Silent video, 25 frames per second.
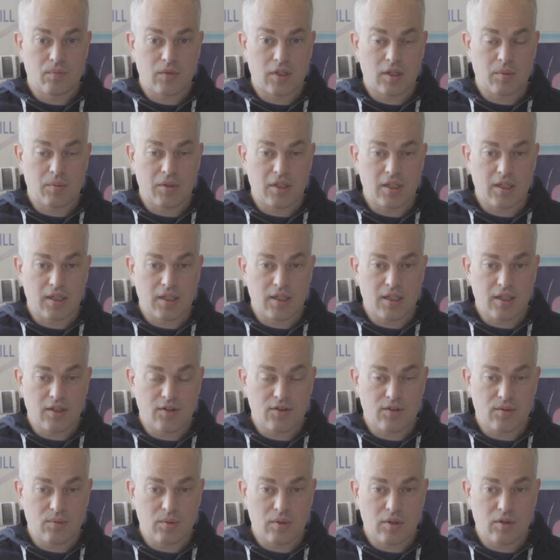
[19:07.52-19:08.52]
mean, I
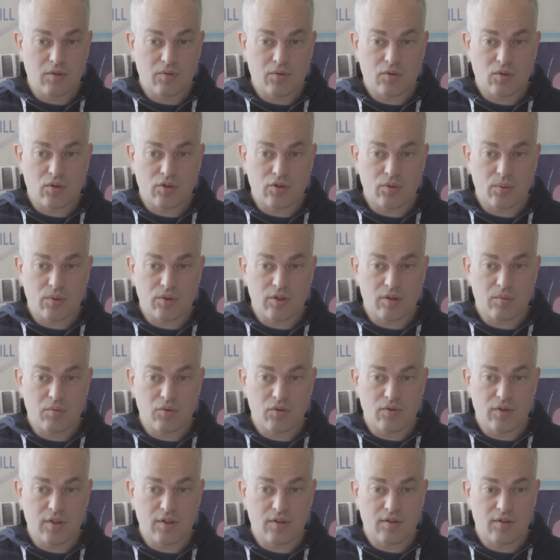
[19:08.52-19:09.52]
guess we of course want to
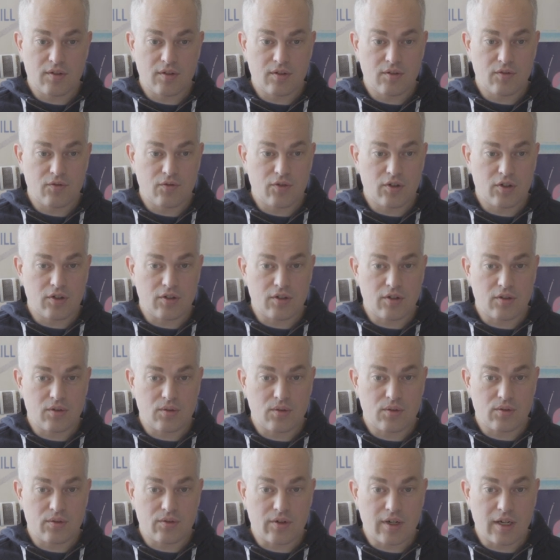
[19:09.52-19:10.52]
move it further to
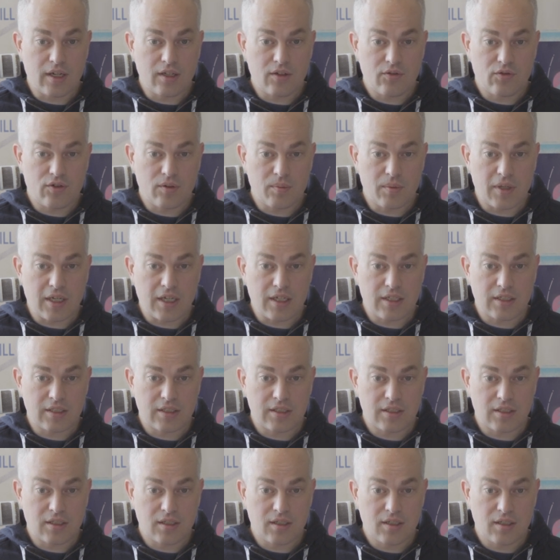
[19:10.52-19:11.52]
the right from
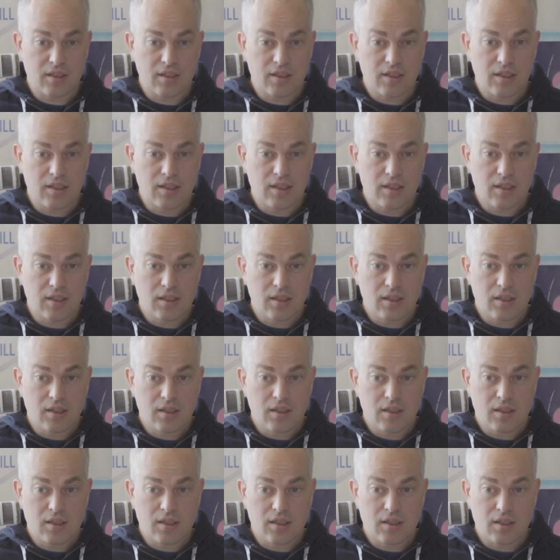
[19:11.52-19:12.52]
X,
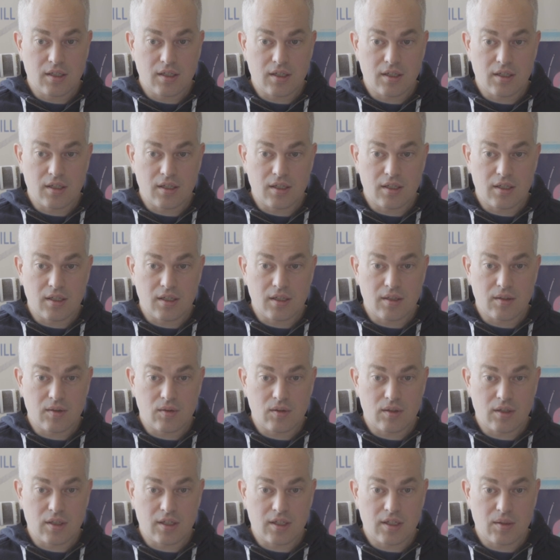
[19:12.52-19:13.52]
and
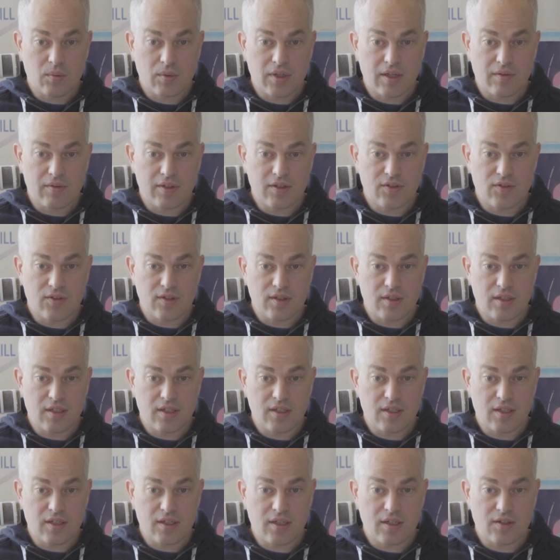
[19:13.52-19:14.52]
then we have these
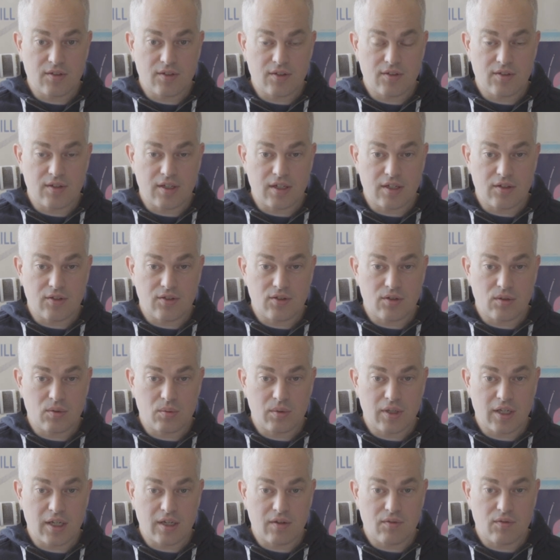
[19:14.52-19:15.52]
indexes here. So
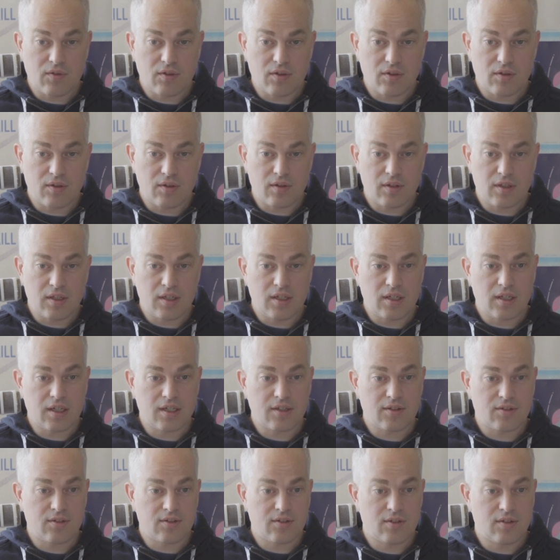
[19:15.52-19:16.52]
we have
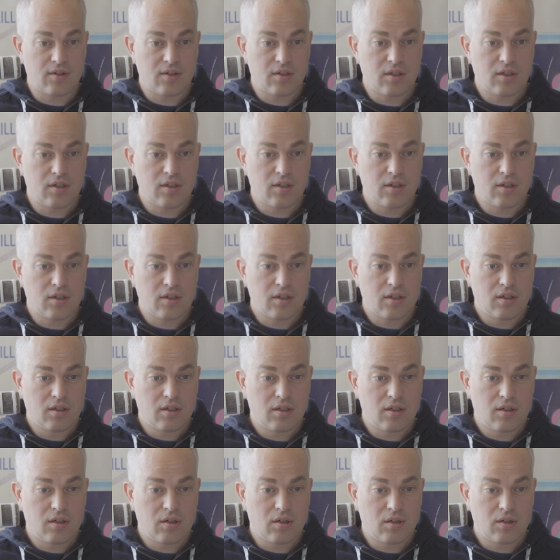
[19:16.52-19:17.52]
index
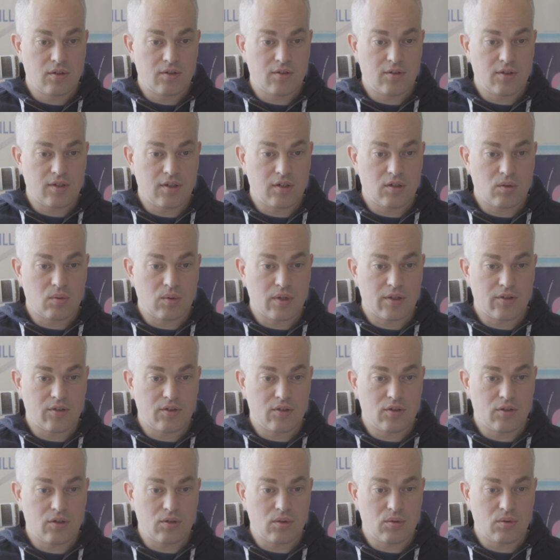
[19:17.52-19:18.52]
0, 1,
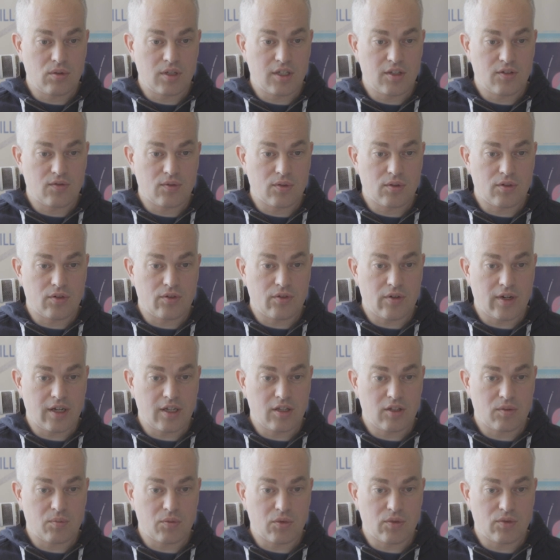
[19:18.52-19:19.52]
2 is for the
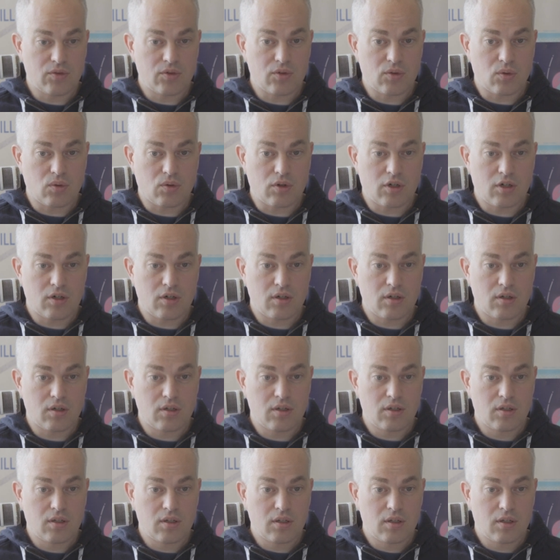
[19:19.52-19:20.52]
rightmost door.
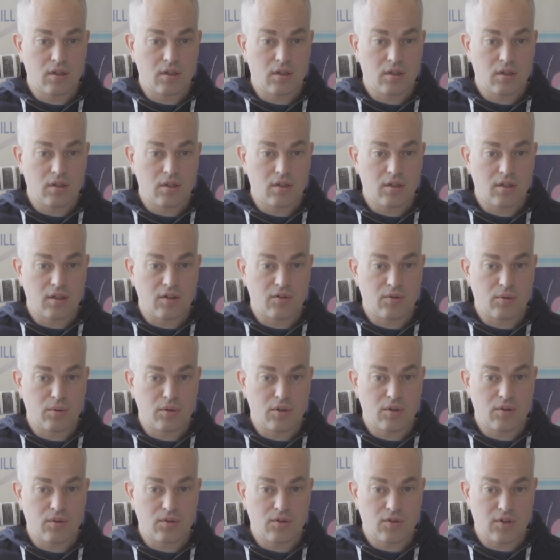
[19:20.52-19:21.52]
If we
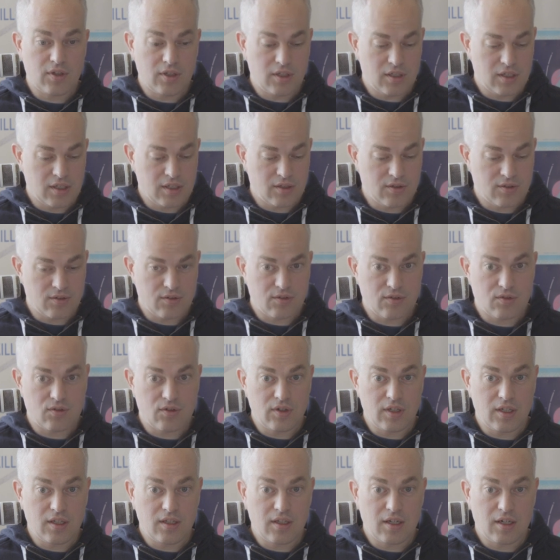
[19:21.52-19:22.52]
use index
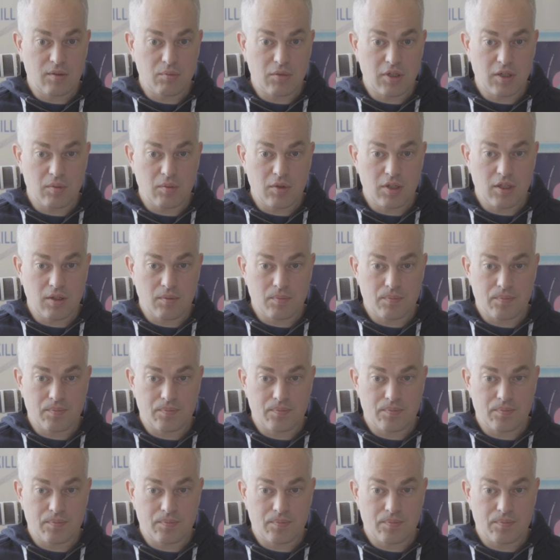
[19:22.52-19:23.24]
3 there maybe.